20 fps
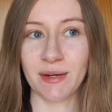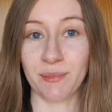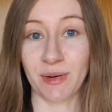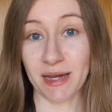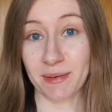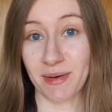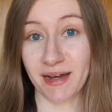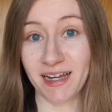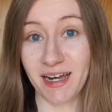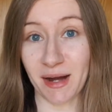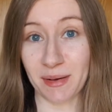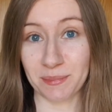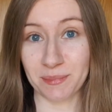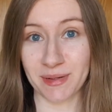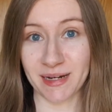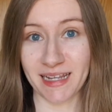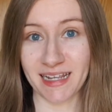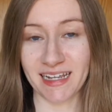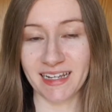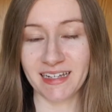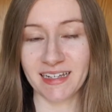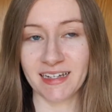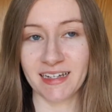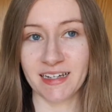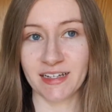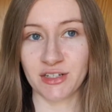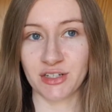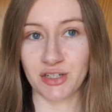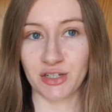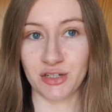by my company
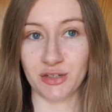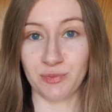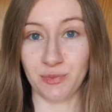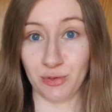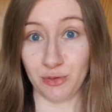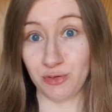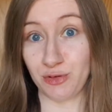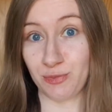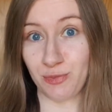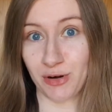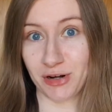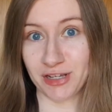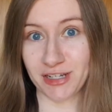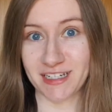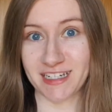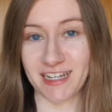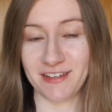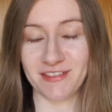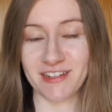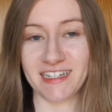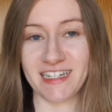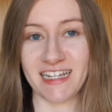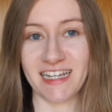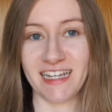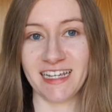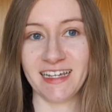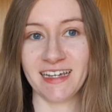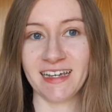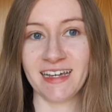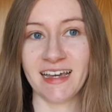to boost
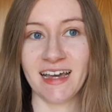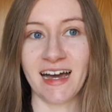productivity,